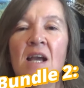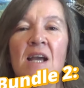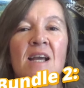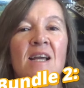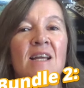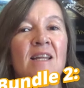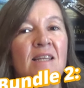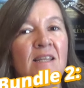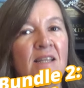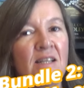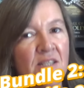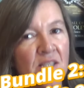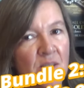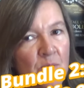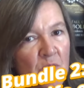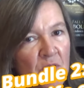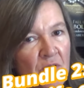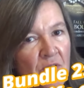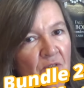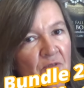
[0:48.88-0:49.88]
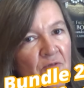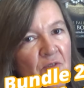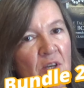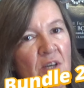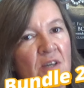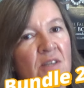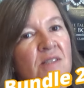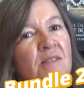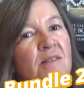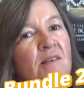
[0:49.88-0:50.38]
Elizabeth
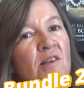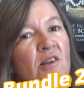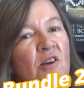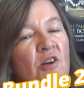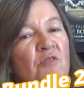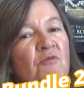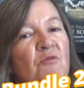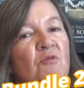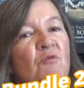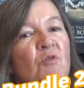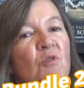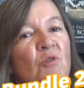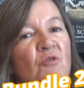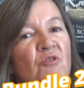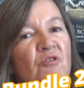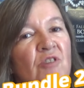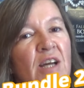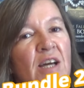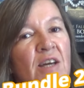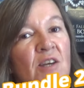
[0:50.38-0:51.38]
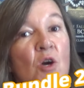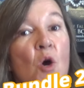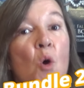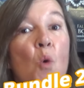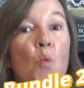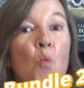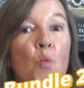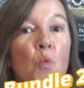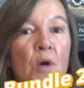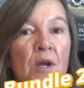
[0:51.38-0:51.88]
I, The Life of Gloriana
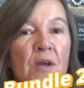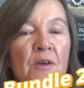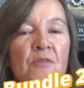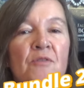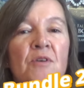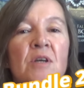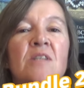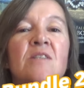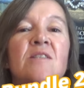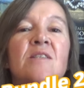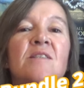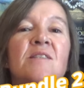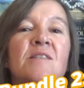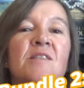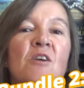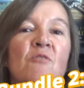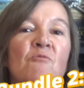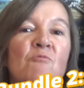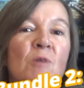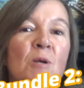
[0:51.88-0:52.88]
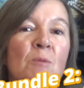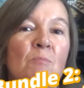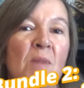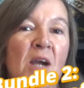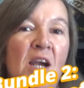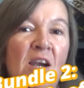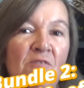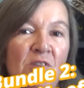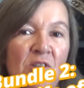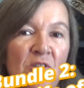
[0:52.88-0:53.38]
with Discovering
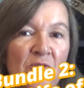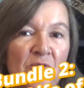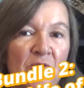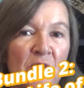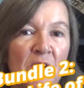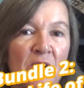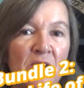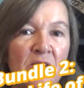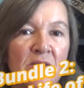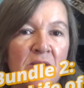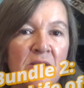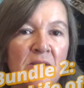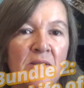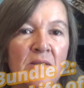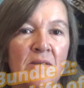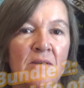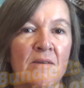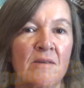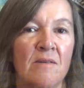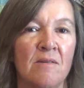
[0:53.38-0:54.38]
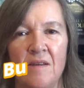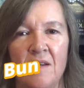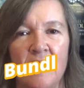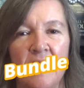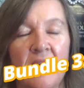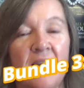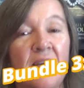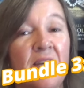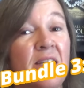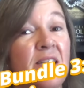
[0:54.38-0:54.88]
Mary the First.
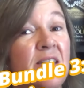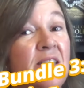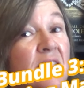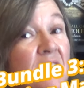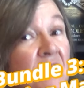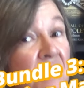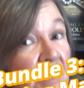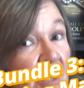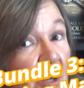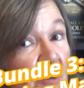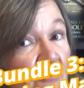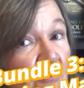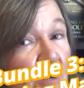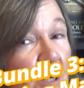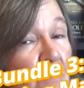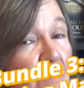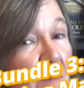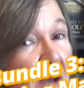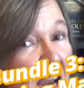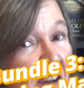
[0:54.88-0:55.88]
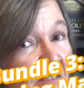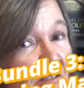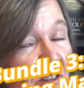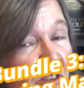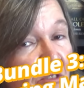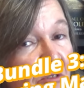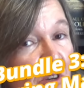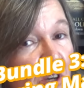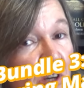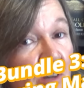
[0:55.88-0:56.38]
Discovering Mary the
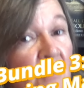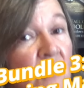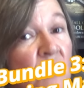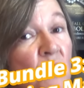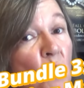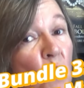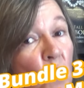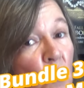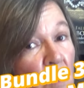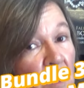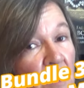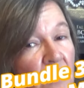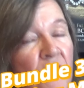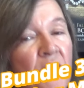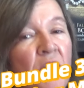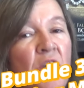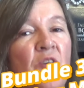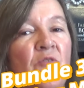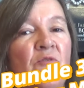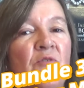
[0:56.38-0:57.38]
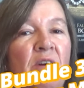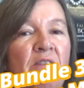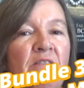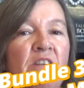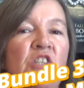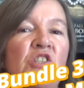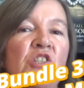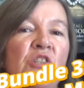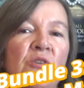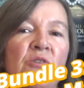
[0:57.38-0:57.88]
First with A Very
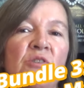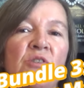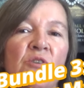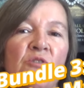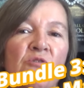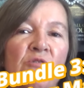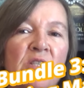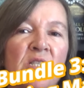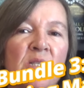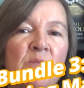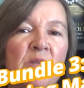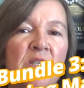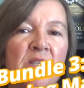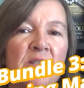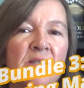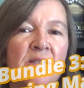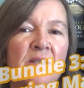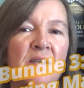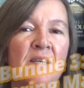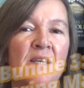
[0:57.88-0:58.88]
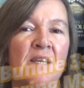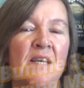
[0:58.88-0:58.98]
Tudor Christmas.